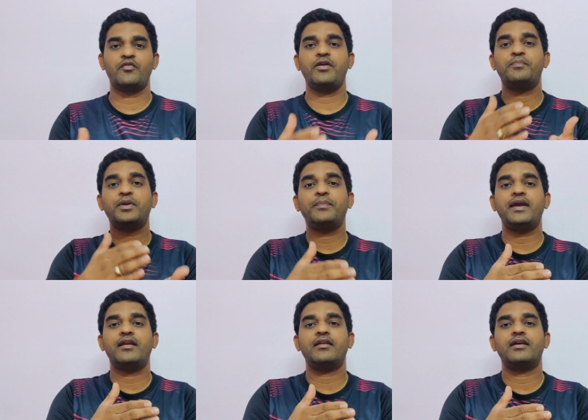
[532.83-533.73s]
we
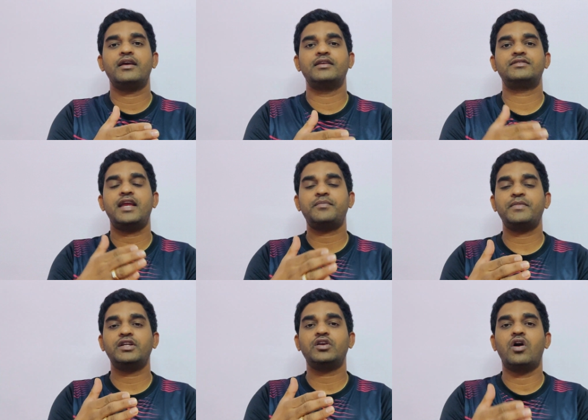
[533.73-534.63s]
prepare a
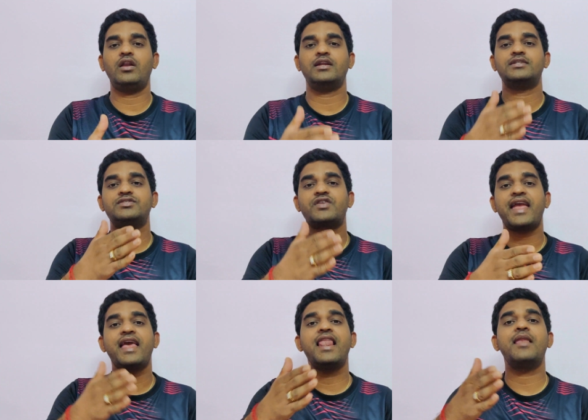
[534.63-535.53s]
statement called
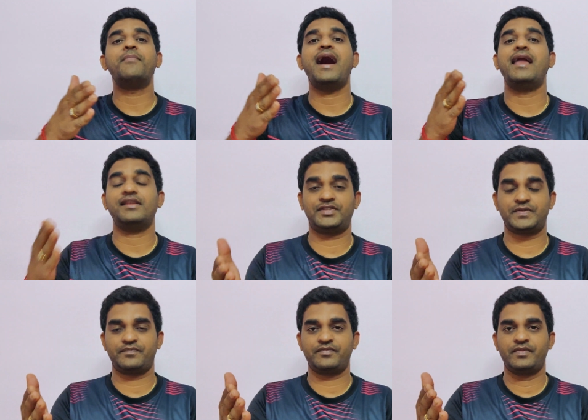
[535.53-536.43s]
trial
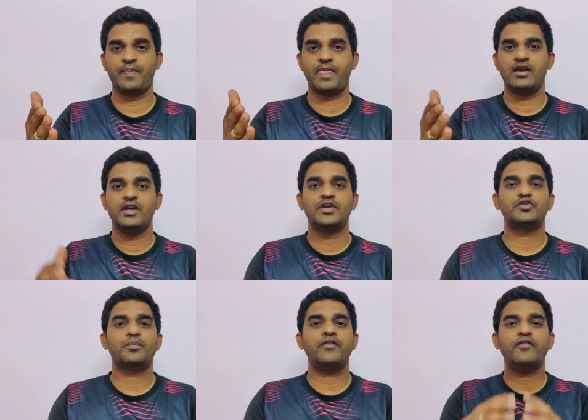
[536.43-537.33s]
balance.
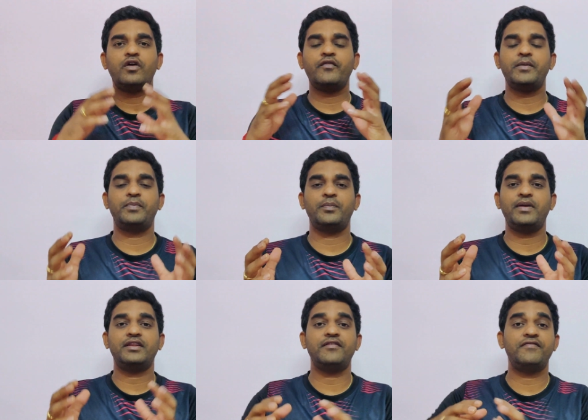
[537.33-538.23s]
So before we
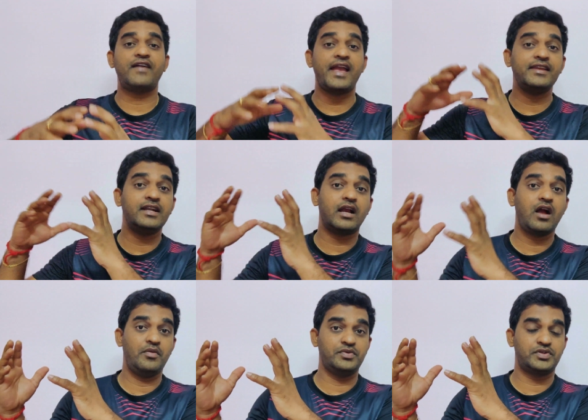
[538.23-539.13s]
prepare the final
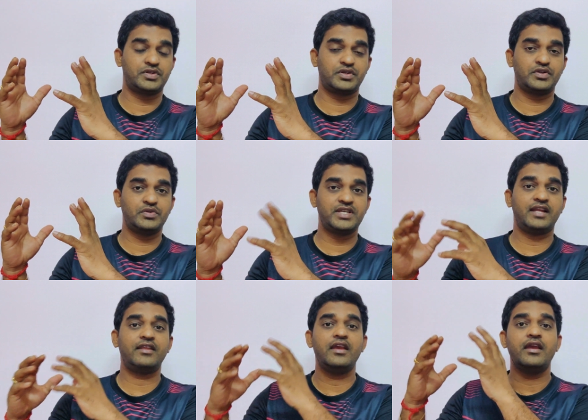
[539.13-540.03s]
accounts to
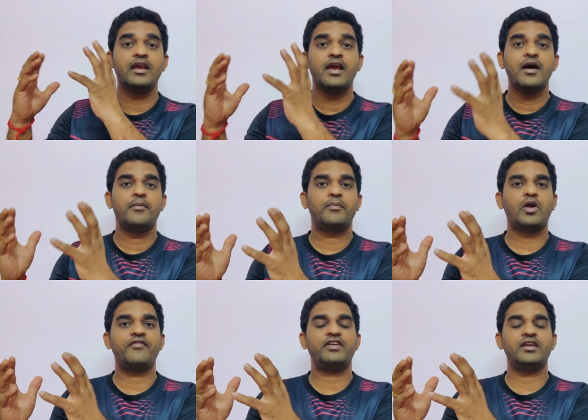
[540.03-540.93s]
check the
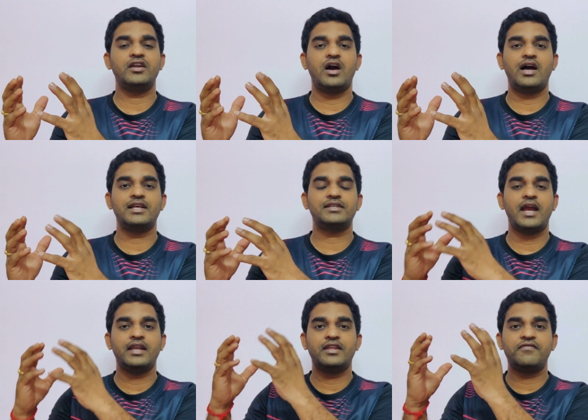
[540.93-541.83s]
profit and
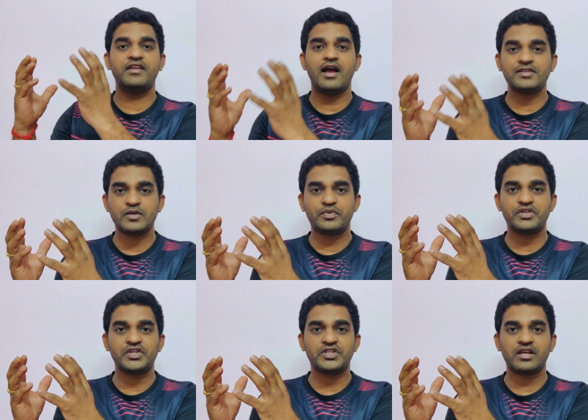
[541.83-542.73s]
loss and the financial
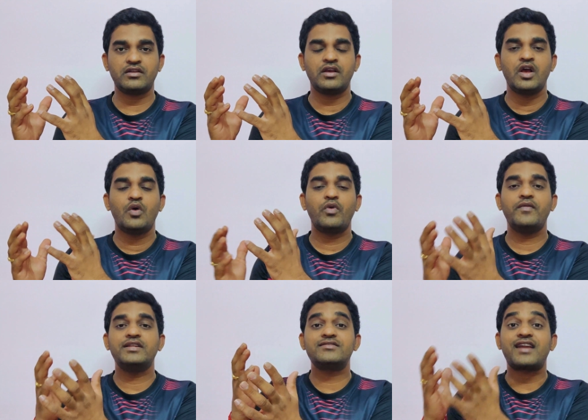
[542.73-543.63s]
position,
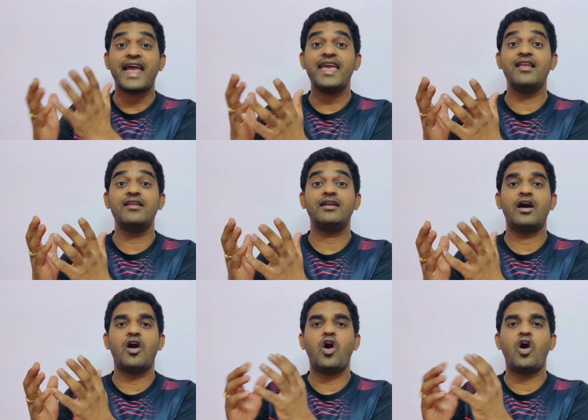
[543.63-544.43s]
we will trial